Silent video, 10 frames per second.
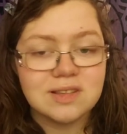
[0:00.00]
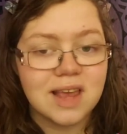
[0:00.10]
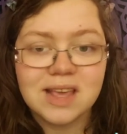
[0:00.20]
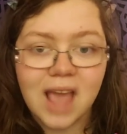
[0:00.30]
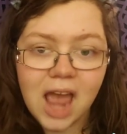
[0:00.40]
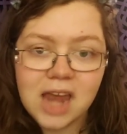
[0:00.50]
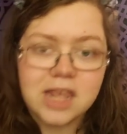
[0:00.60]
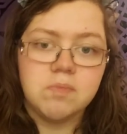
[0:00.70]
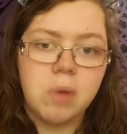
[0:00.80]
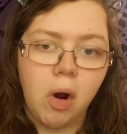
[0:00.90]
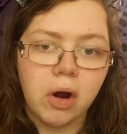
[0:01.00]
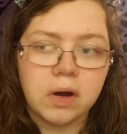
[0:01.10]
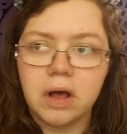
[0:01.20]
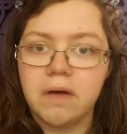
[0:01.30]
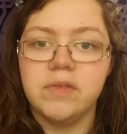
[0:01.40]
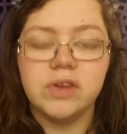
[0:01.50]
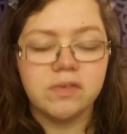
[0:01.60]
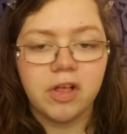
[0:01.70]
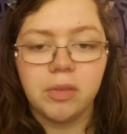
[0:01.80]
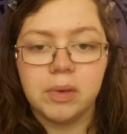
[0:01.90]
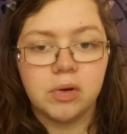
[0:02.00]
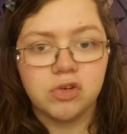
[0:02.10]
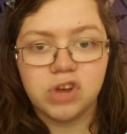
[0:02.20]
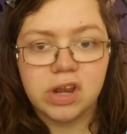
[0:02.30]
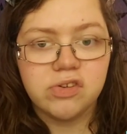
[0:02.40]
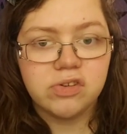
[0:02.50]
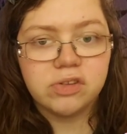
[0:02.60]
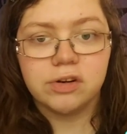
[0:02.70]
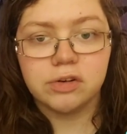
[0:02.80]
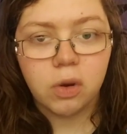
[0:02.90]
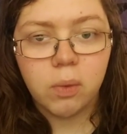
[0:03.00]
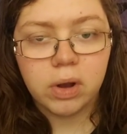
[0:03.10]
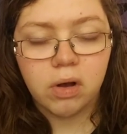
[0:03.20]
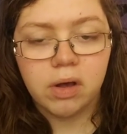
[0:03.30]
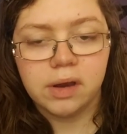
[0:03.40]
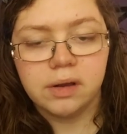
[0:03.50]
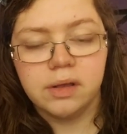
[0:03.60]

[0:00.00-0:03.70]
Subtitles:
take any part of the development or changes that are going on.